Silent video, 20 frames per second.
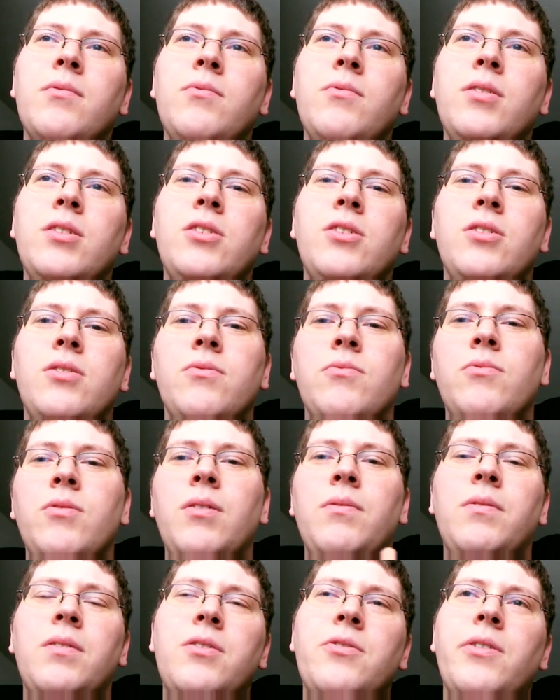which
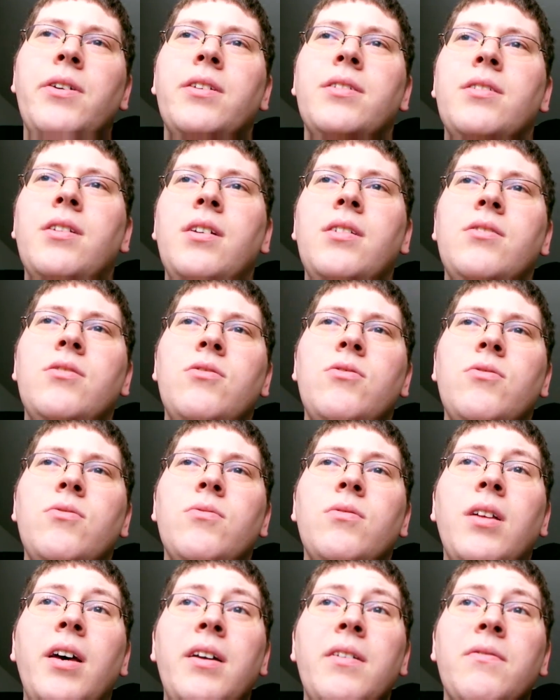roughly translates
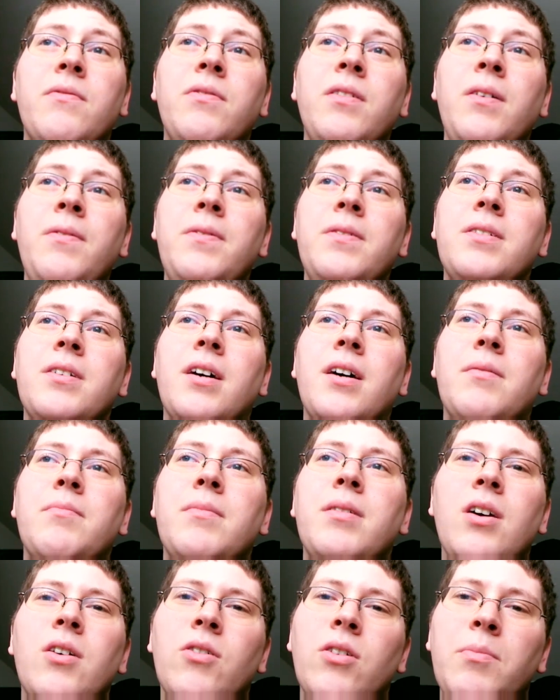to light and fluffy time,